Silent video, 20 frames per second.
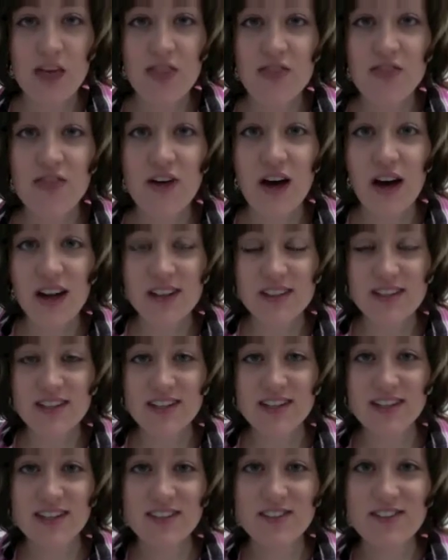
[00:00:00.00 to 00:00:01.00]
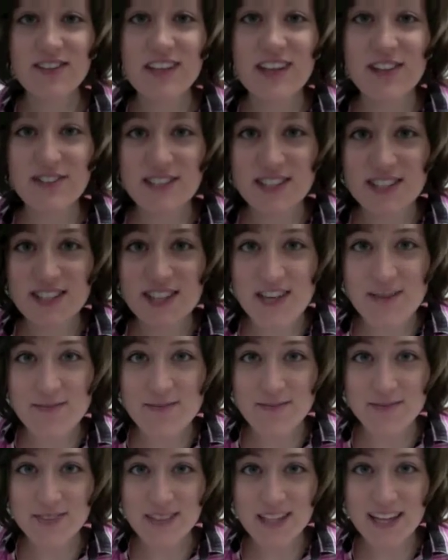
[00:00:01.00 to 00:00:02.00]
Thought flavors them
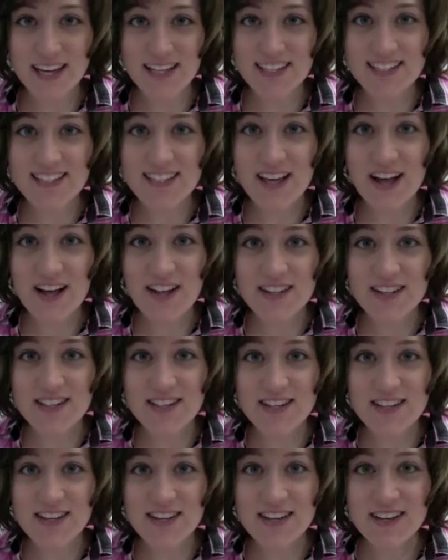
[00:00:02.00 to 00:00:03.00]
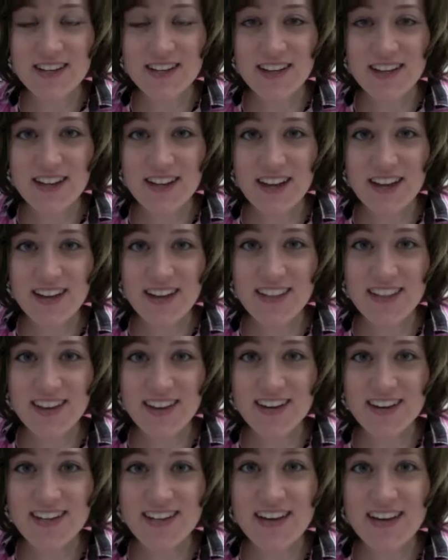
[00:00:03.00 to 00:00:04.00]
like salt, and they
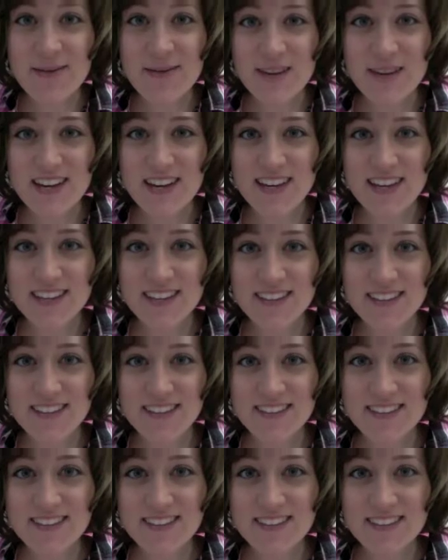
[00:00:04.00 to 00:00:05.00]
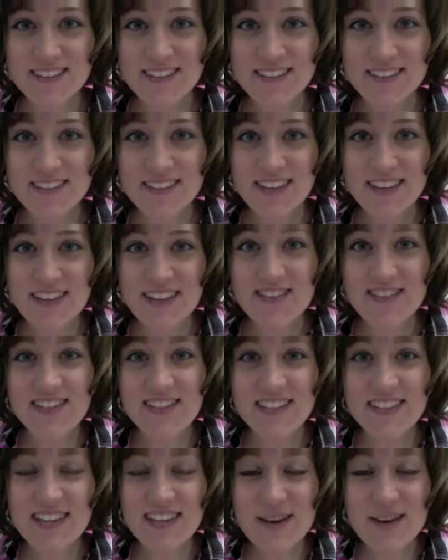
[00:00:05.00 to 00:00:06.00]
are yummy.
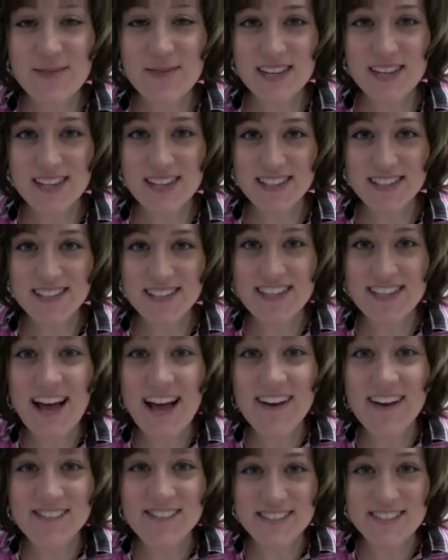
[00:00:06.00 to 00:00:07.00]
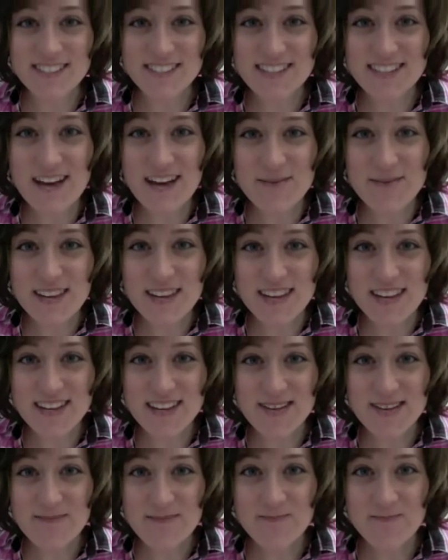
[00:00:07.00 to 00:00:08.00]
Even yummy sounds yummy.
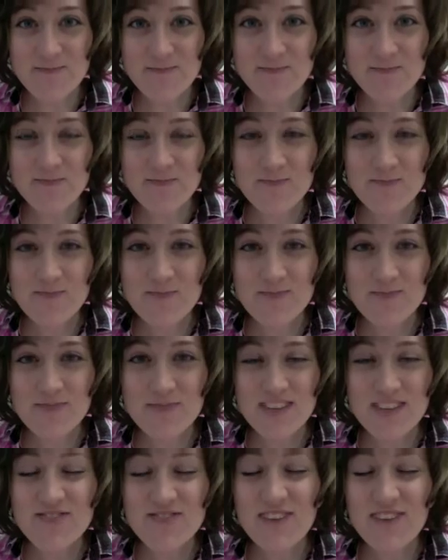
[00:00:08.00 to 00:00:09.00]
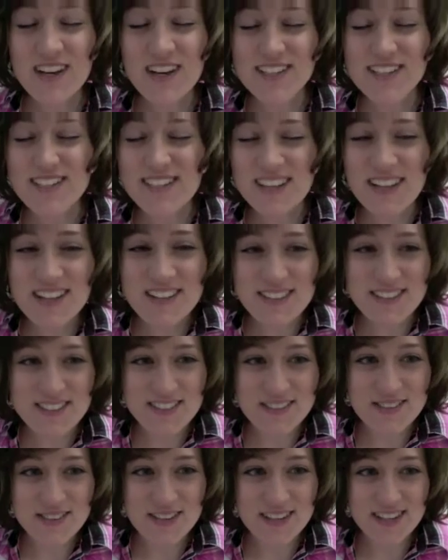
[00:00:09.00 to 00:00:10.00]
Fuck cellar
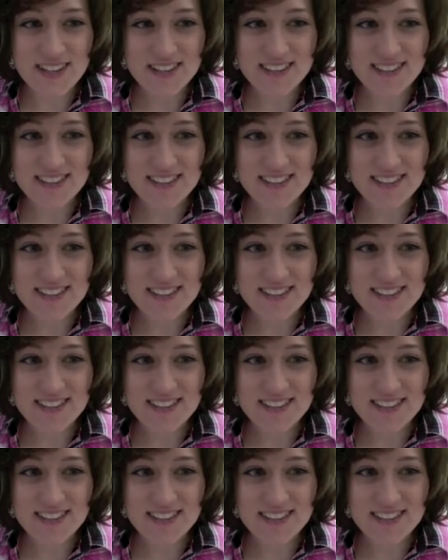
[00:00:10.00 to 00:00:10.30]
door.